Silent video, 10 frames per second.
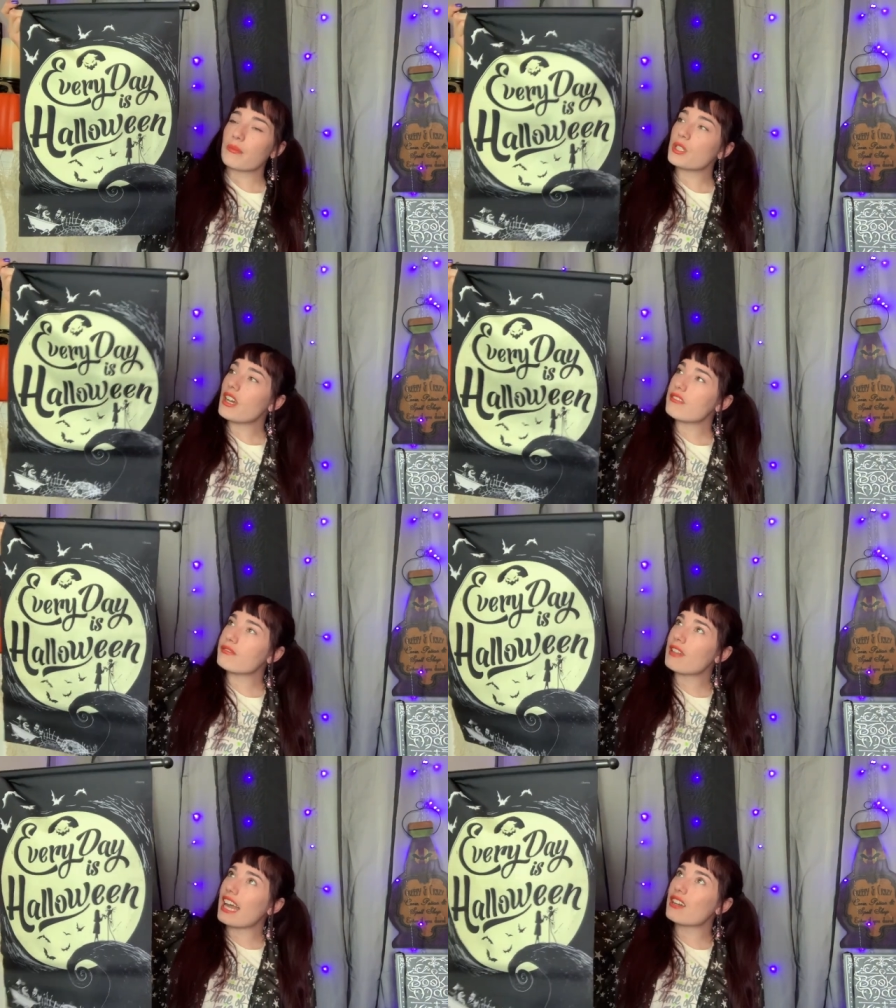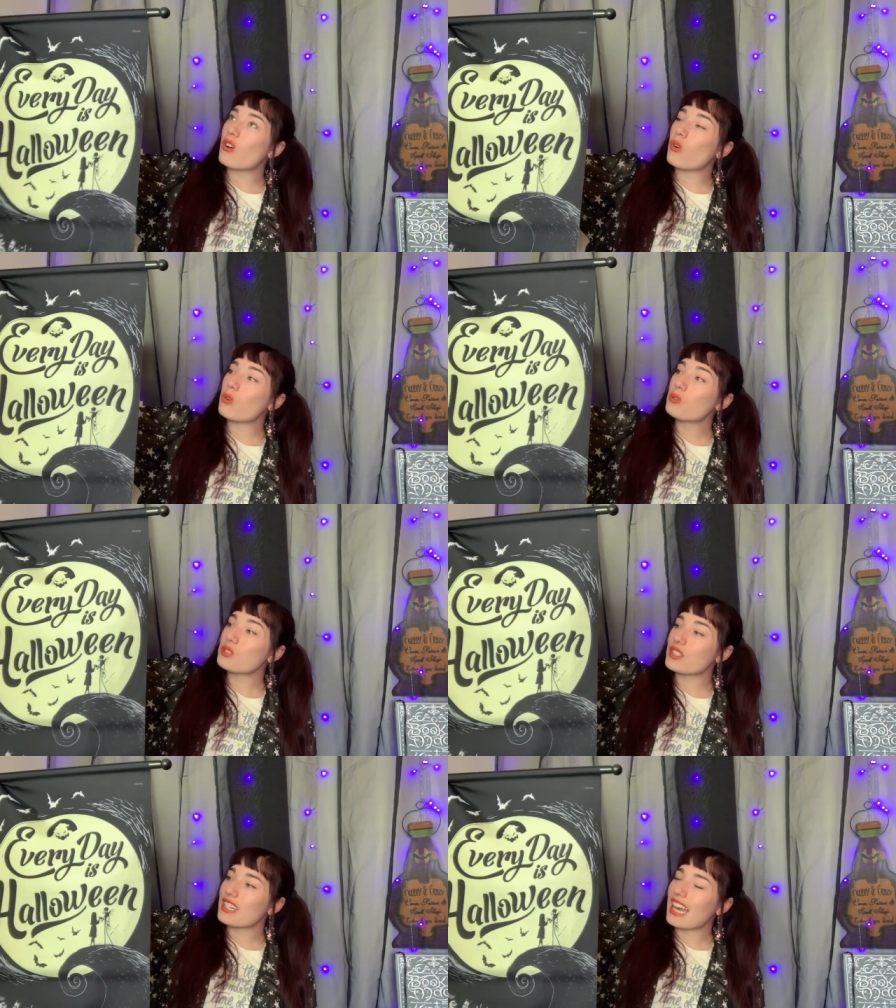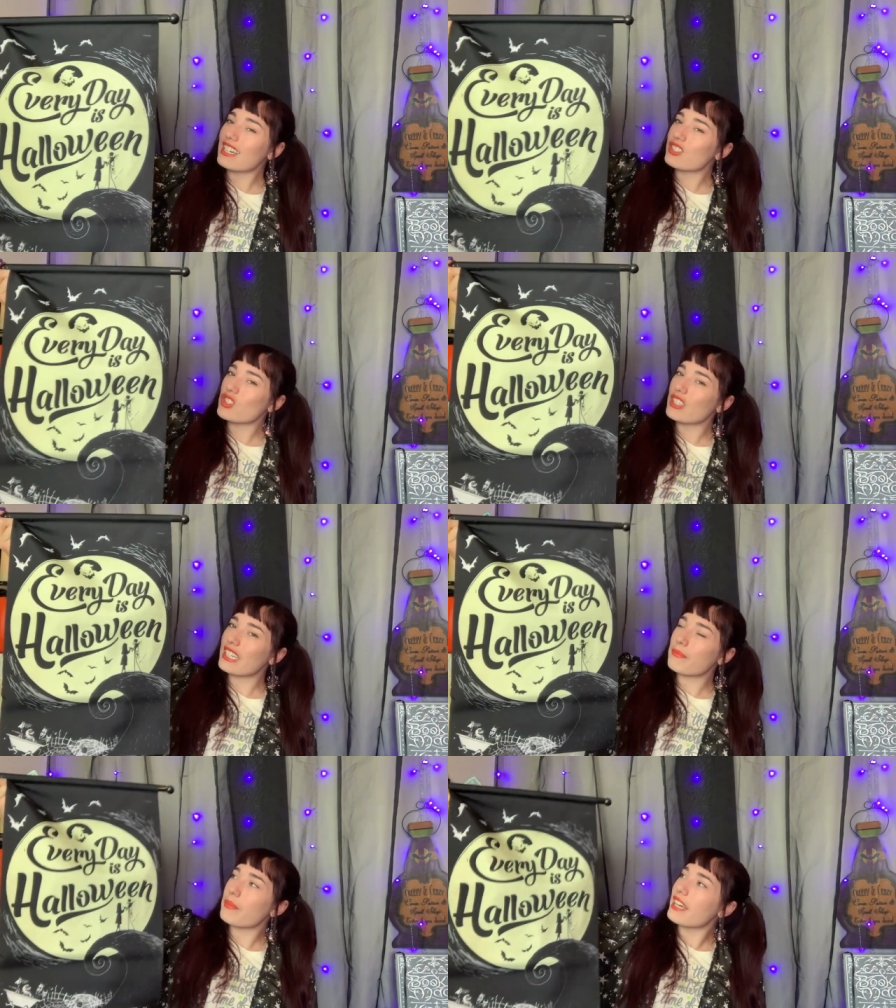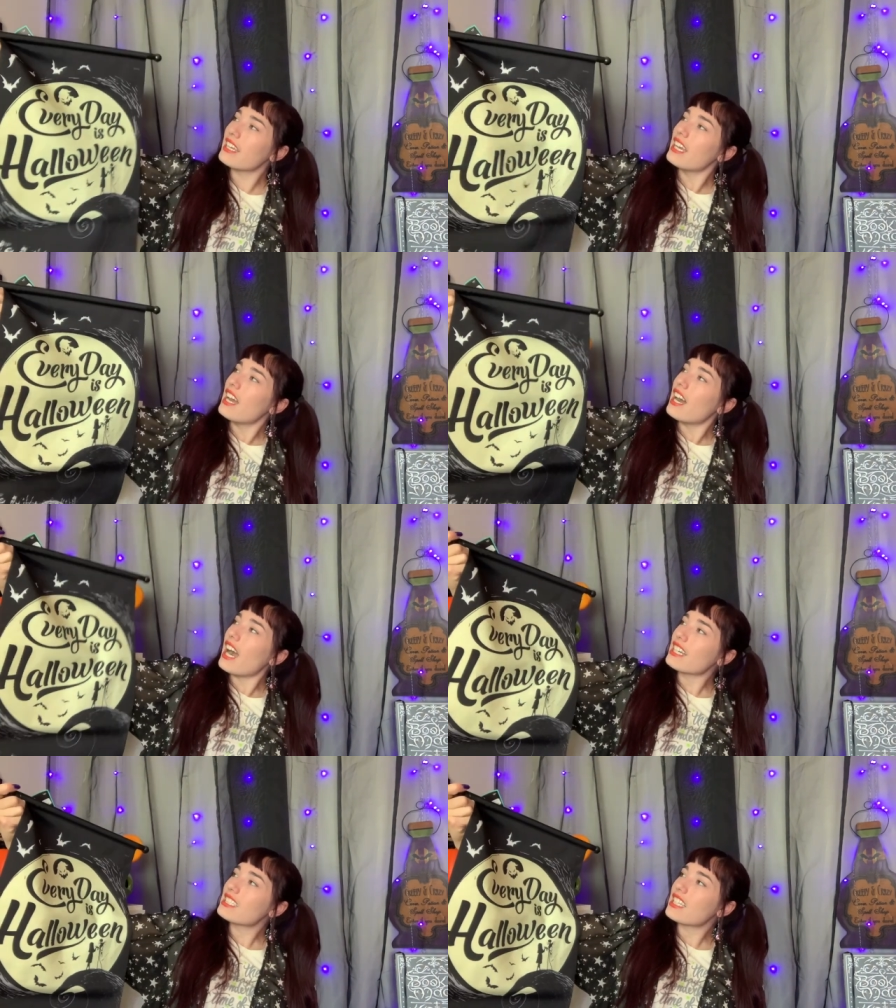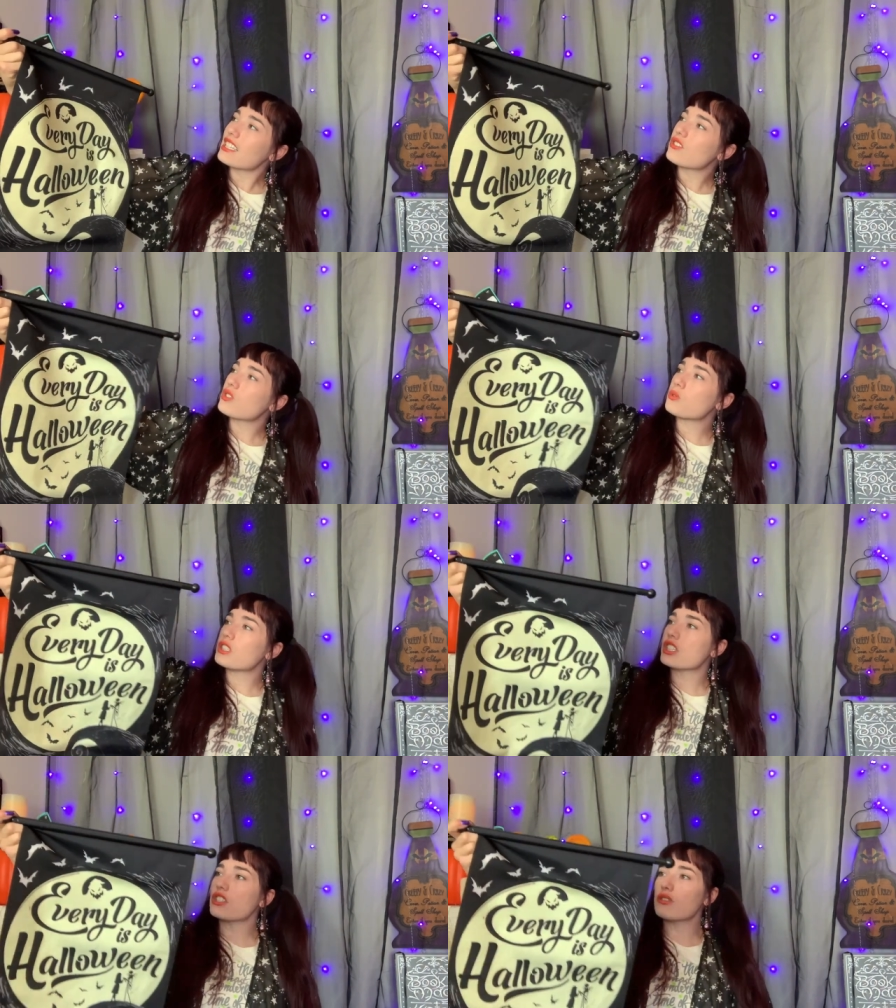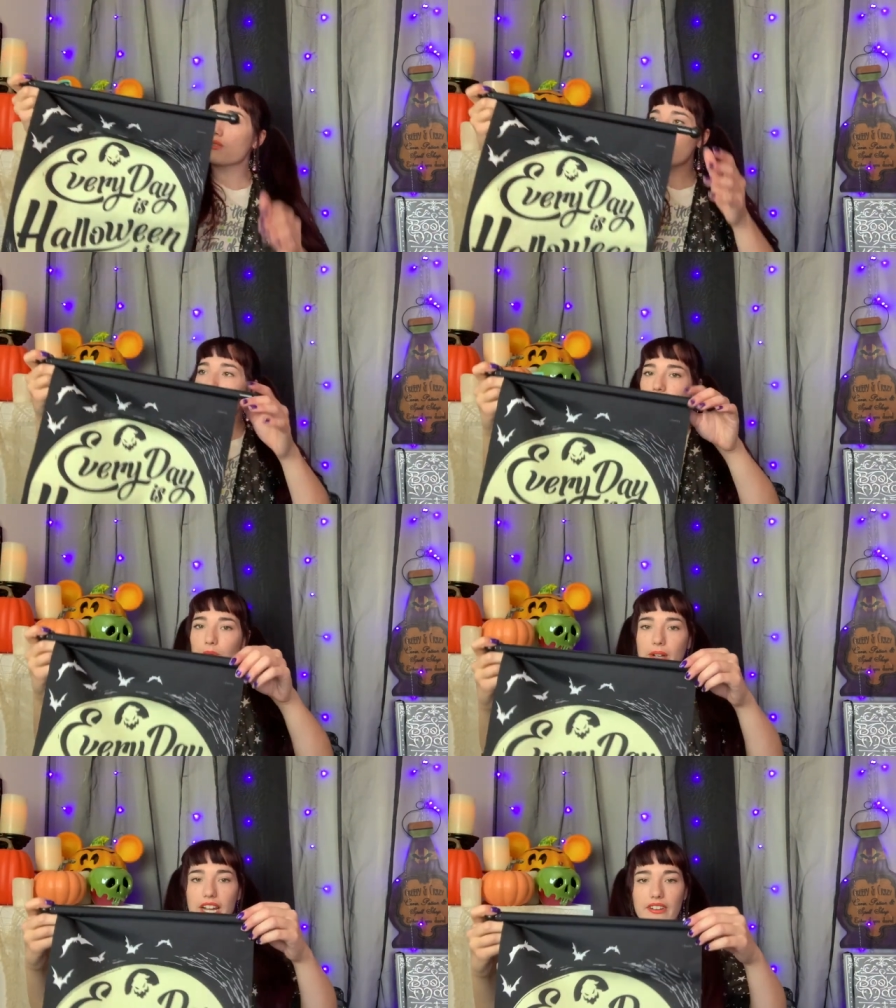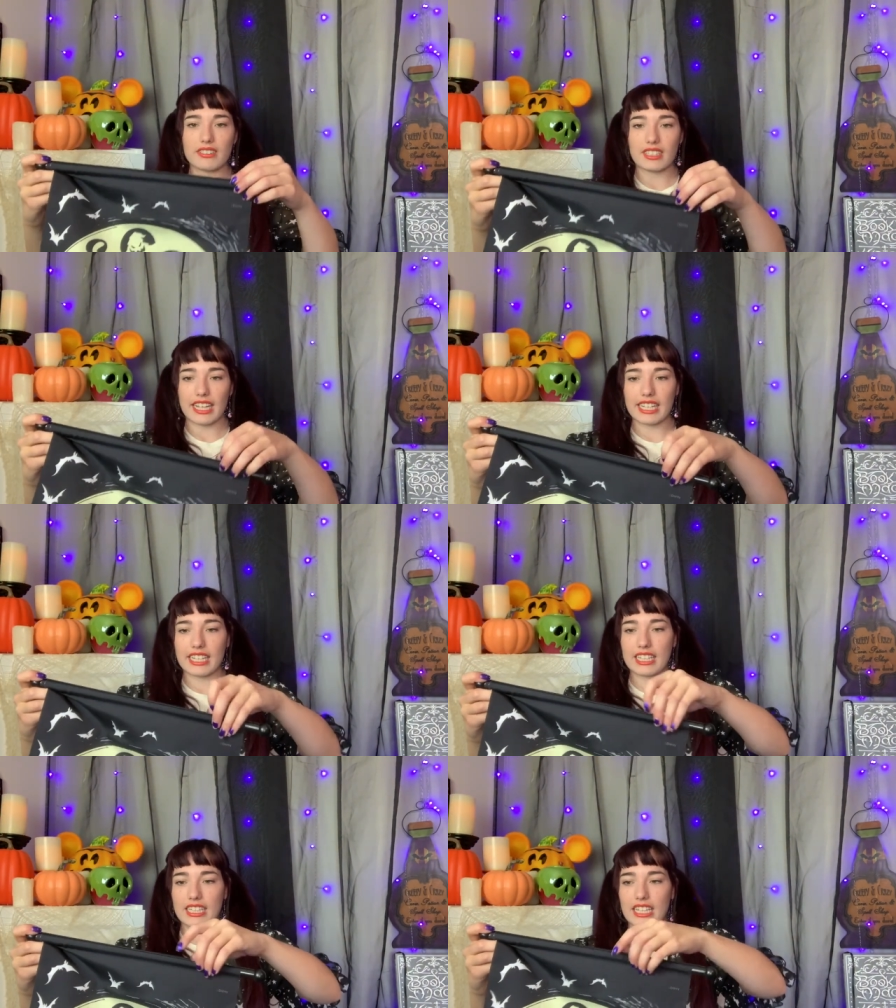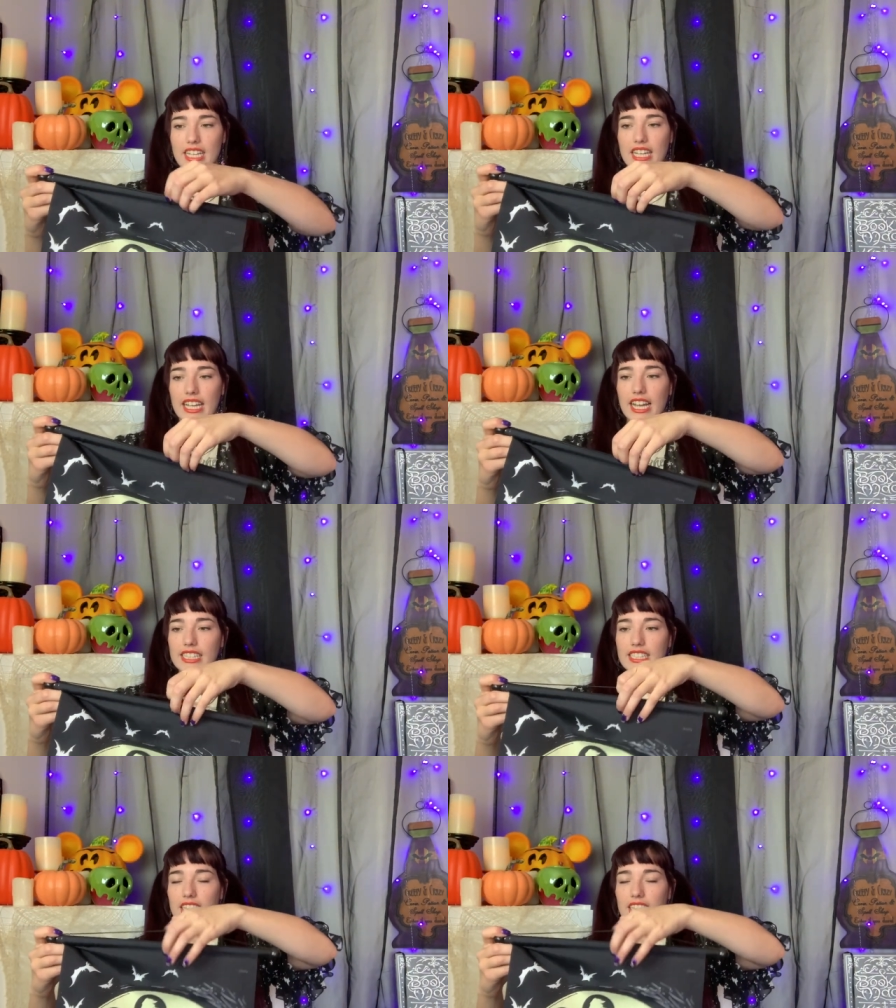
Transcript: We do have a flag holder, actually, but I just thought this was really cute for all year round. Like, it has a